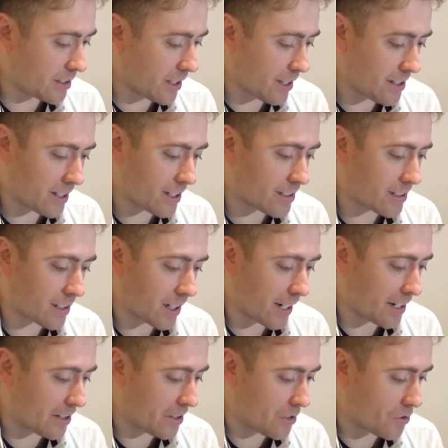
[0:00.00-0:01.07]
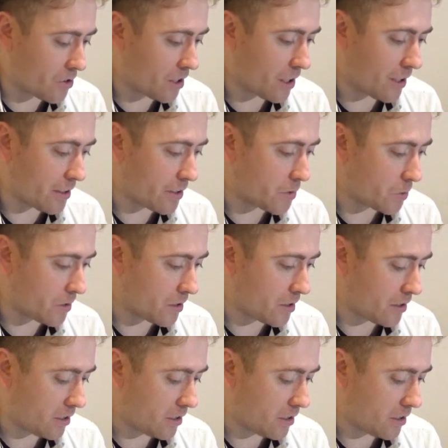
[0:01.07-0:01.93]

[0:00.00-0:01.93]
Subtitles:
I think it's going to end in a draw, this one.